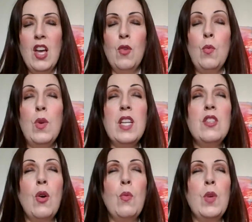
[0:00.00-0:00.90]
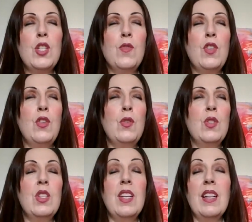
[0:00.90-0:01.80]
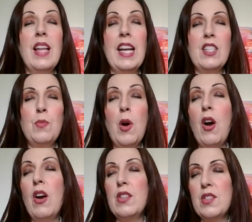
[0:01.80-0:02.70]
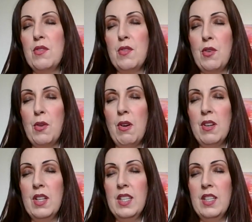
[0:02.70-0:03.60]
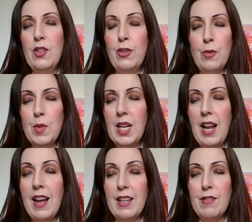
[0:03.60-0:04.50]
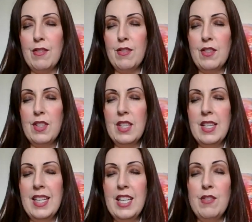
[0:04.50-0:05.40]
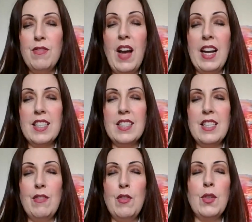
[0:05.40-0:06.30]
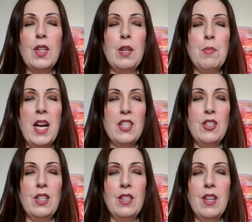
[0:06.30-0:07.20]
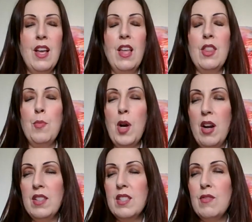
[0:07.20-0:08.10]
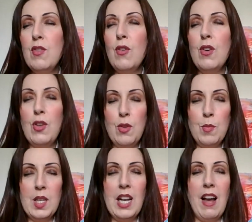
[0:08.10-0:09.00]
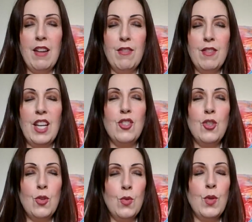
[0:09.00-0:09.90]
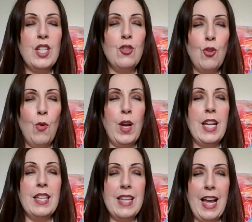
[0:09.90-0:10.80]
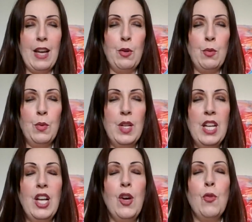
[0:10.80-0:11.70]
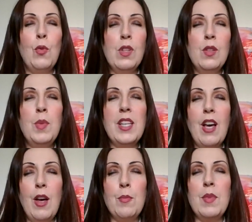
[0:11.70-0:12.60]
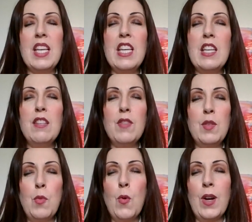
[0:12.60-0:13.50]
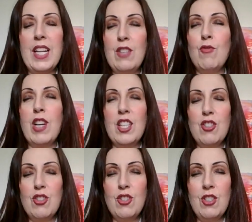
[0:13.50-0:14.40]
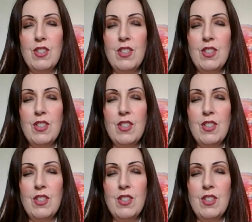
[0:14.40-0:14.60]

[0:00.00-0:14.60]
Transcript: We don't wish for you to neglect parts of your human life. In fact, if you can imagine, the parts of your human life that you enjoy now will become even more enriched,